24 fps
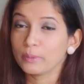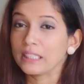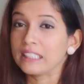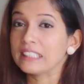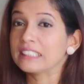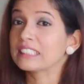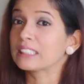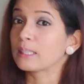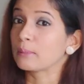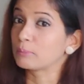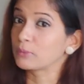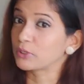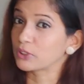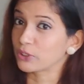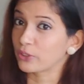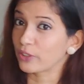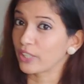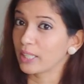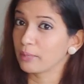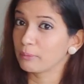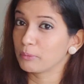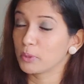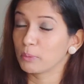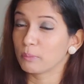please
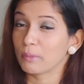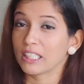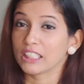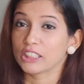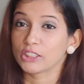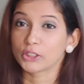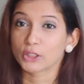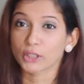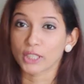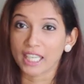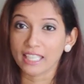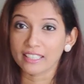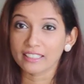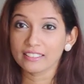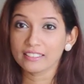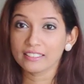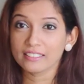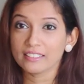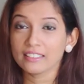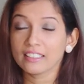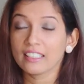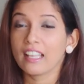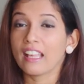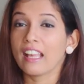subscribe to my
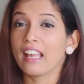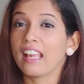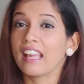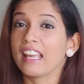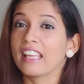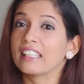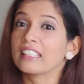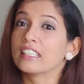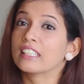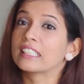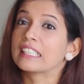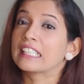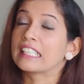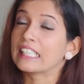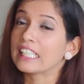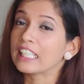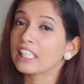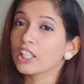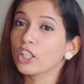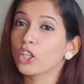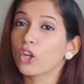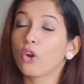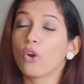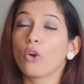channel and
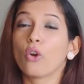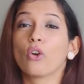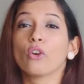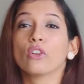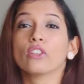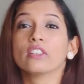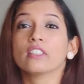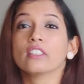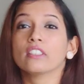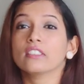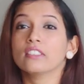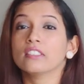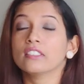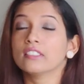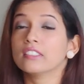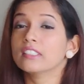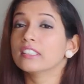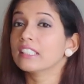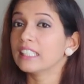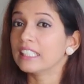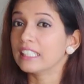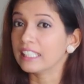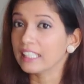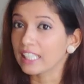click on the
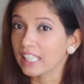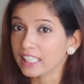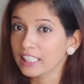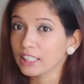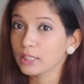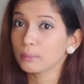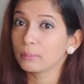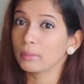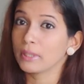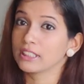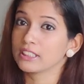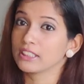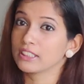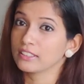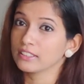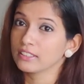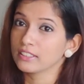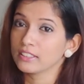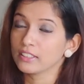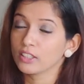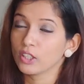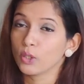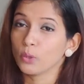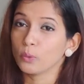like
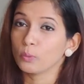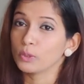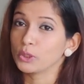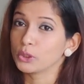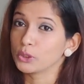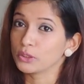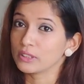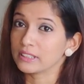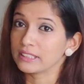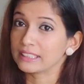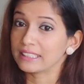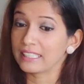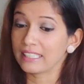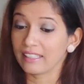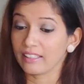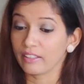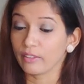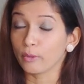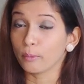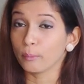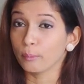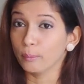button which is there